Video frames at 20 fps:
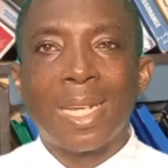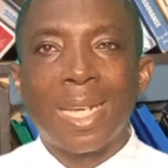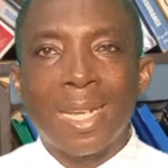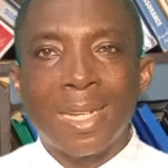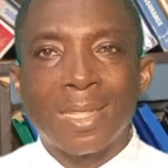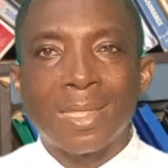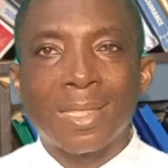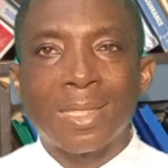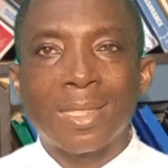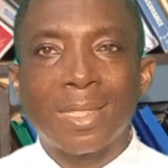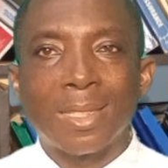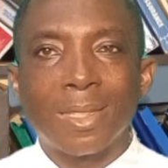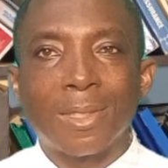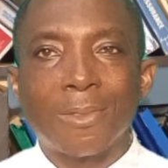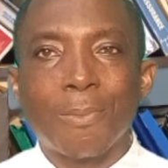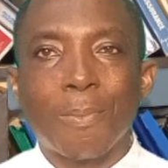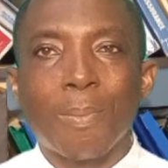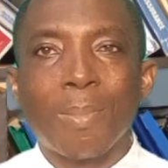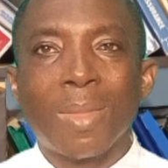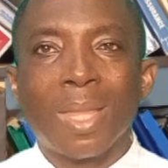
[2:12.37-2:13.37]
is
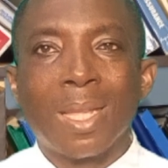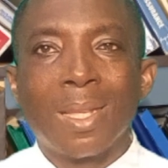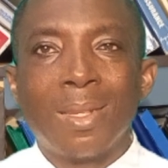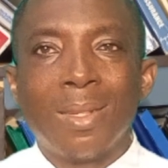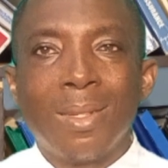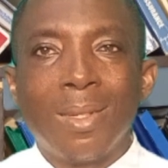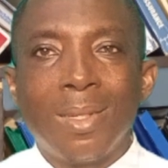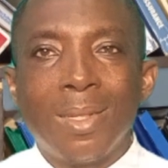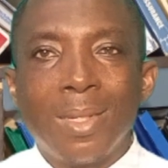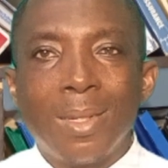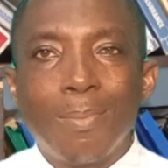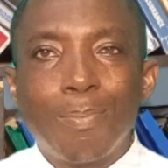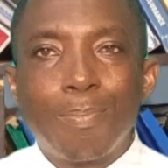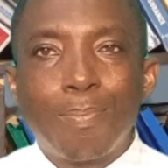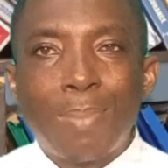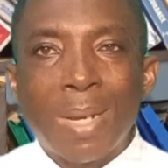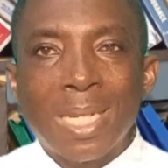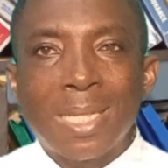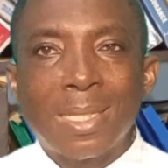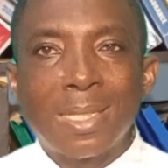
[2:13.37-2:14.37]

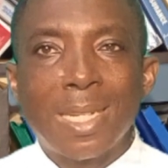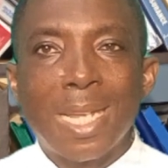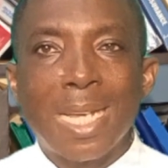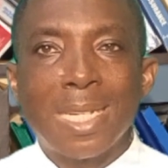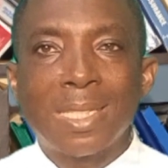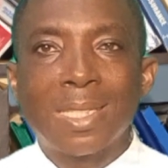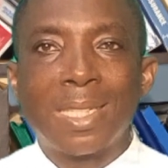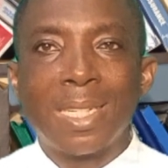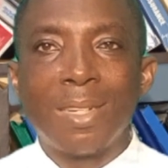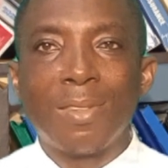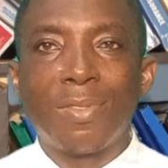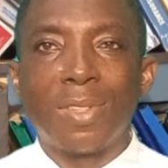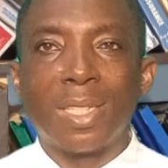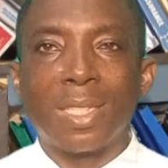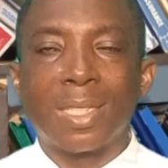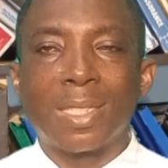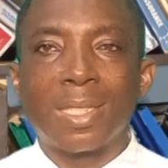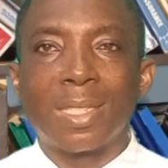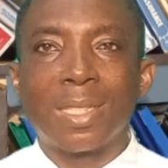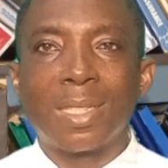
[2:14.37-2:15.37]
personal
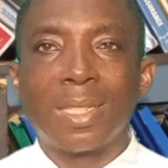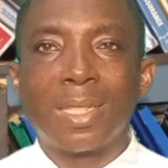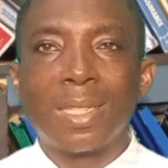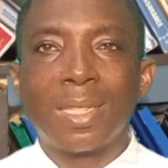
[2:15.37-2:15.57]
savings.